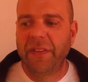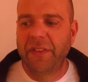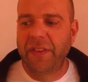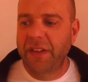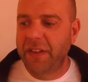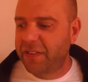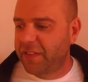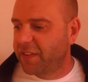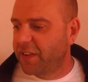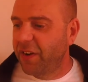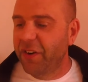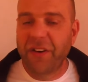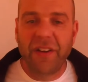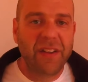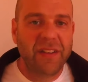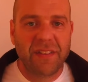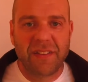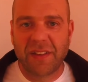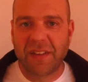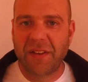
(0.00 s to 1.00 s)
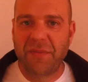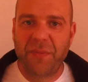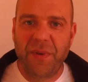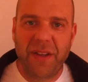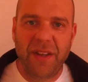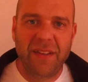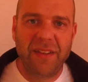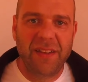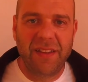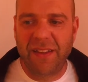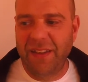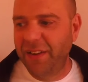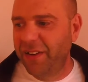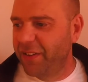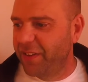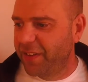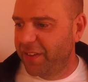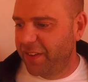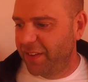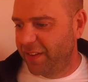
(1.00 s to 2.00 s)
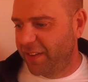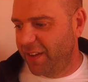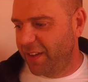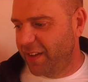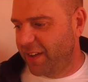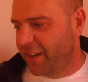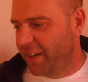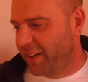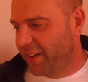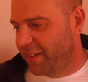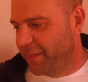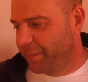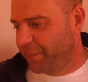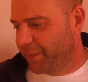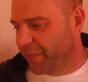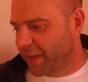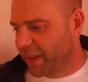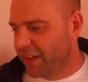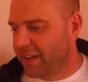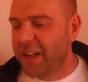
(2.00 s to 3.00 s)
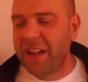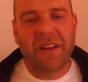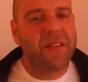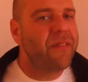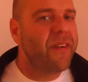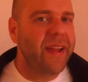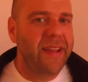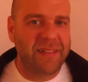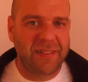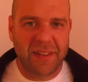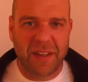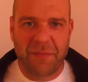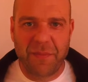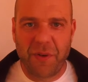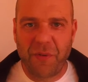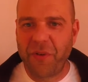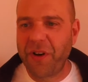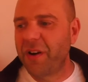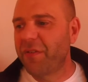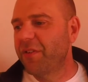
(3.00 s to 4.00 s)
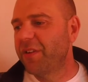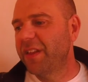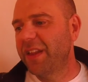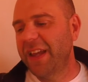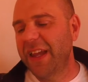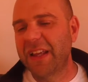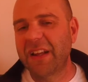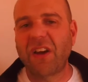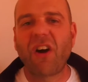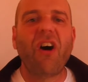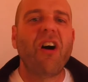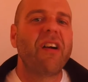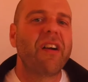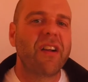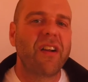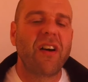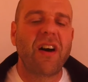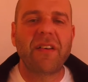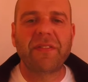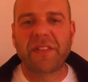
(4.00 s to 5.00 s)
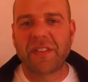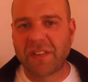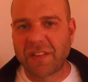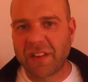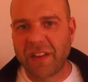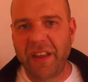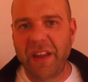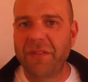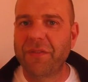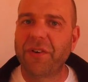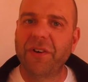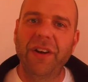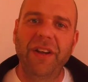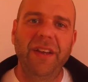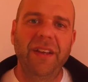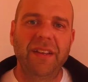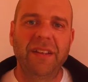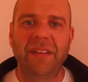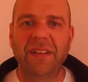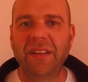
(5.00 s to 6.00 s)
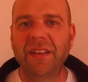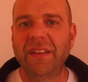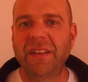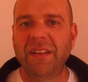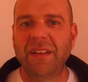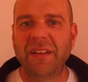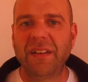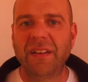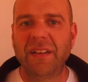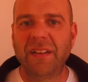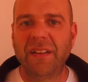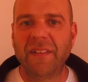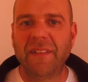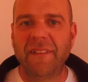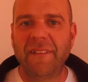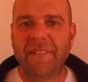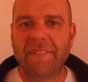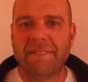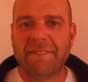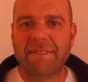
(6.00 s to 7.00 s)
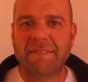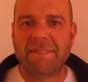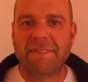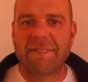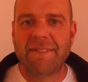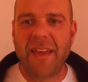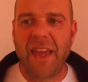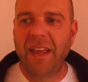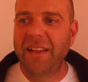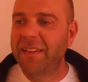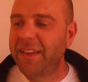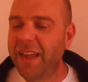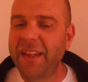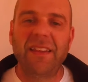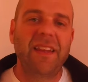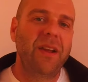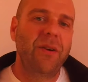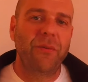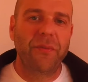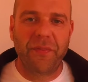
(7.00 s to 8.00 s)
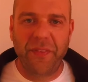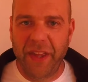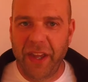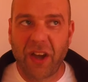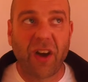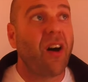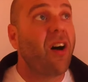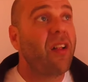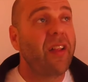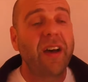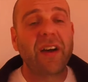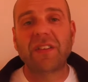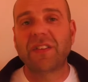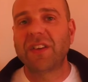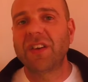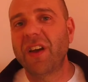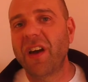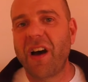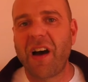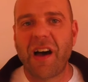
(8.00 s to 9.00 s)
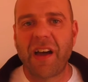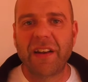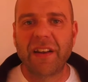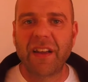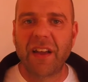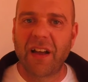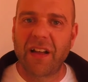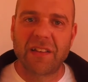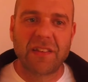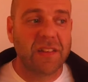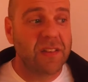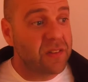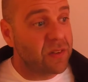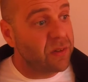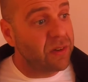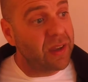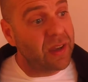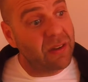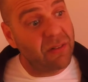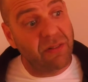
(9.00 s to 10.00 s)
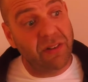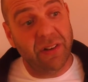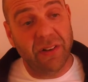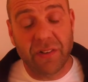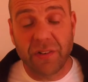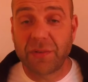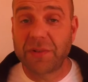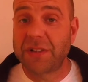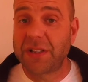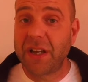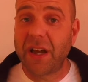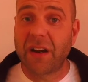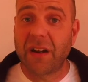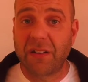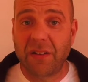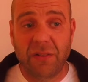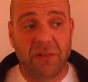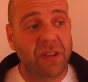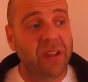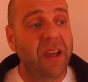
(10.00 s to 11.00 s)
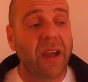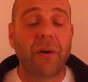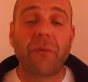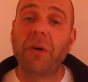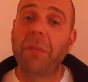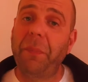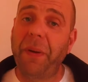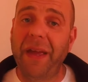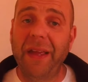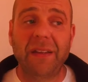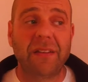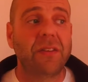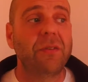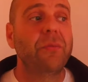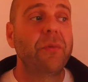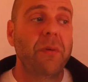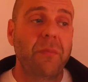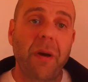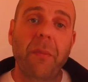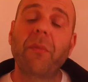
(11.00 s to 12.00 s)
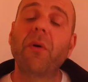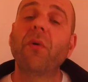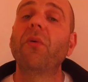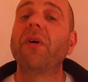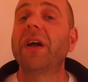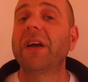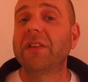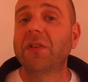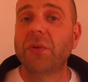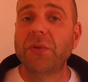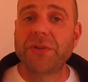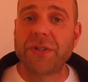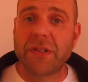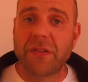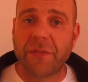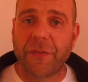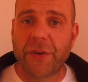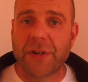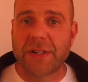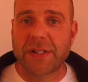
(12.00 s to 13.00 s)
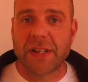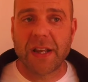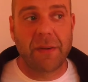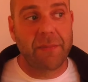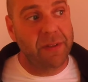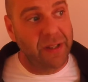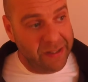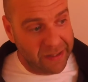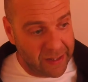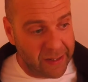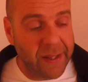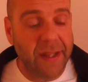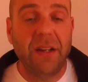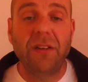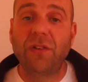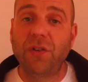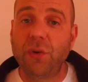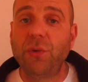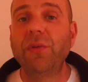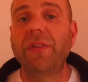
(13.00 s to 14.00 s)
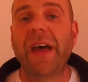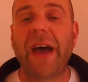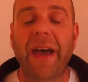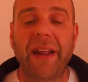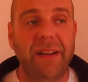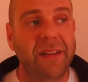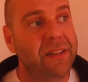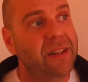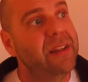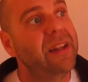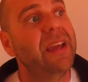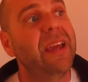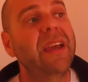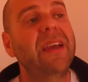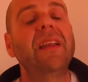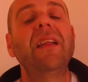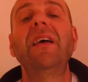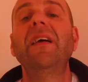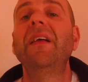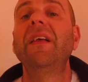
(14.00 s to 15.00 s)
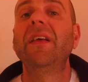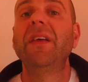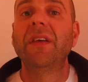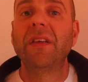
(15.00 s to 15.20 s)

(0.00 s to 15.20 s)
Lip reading: The Assyrians come in. The Ninevites come in. Whatever. They get carted off to slavery. And then they call out to God. And God says, okay, well, here's what you got to do. You got to repent and remember what I told you the first time. And then they do that. And then they get